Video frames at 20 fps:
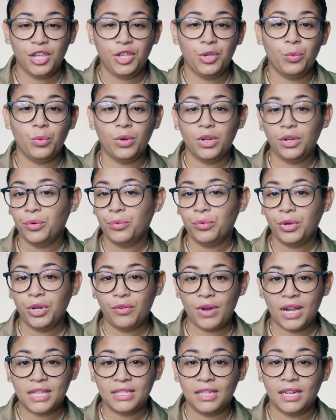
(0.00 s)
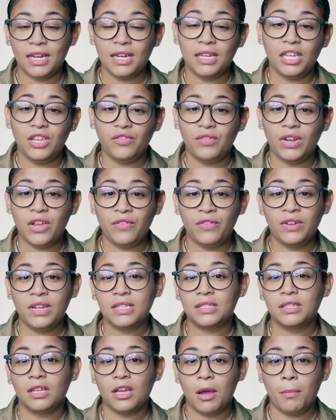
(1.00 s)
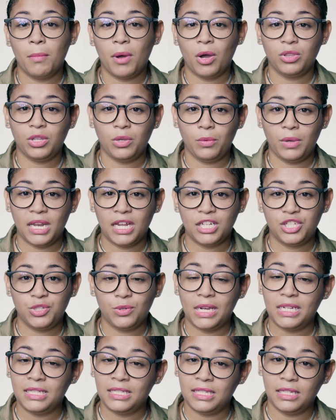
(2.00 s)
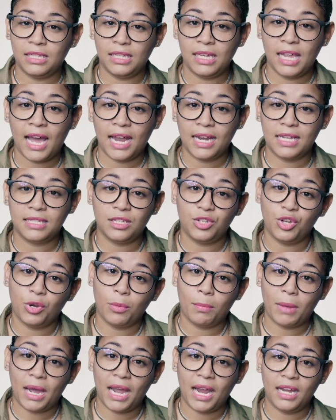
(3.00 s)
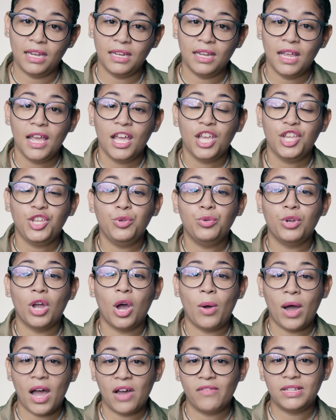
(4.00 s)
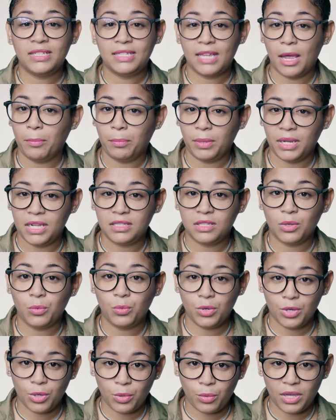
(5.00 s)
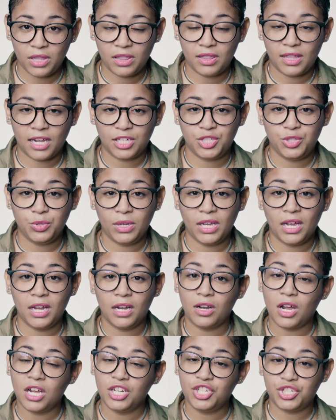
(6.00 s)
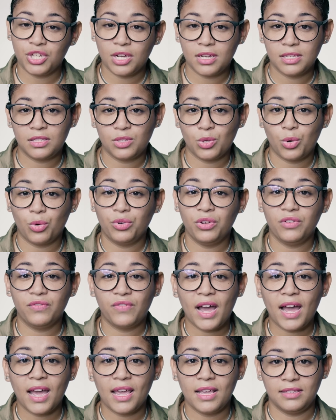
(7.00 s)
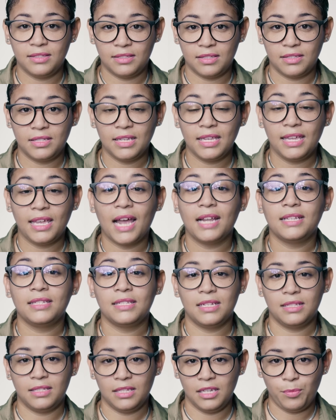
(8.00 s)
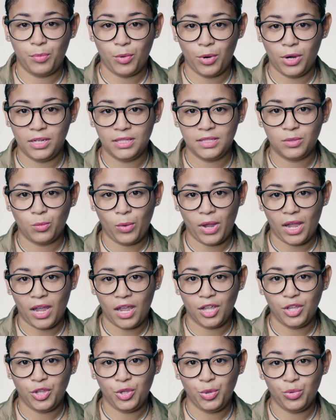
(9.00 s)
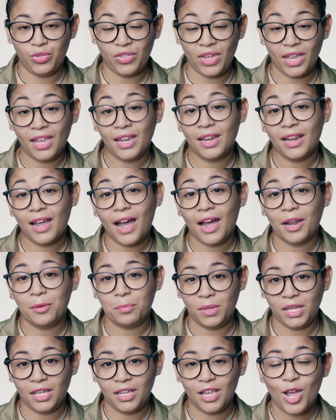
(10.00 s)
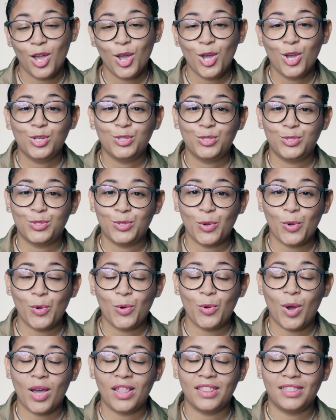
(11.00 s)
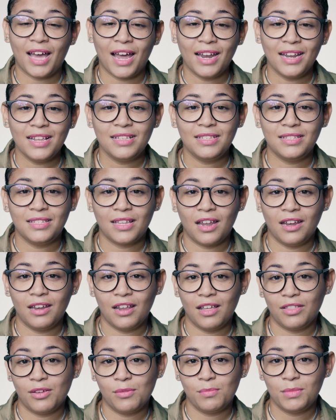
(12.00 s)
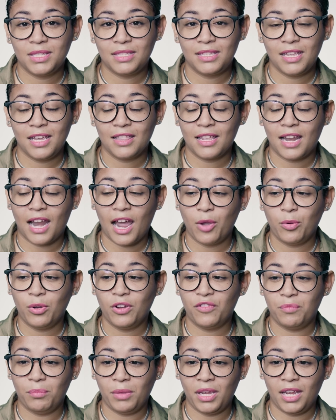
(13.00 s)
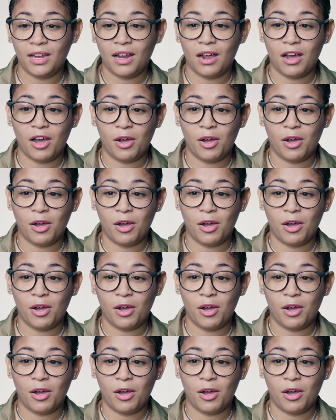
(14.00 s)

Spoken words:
You wouldn't regret it, and even if it doesn't come out the way that you ideally had it in your mind, you now have a template to work with that you can adjust or revise to get it to the point where you think it can be. So that is another mistake that I would have made.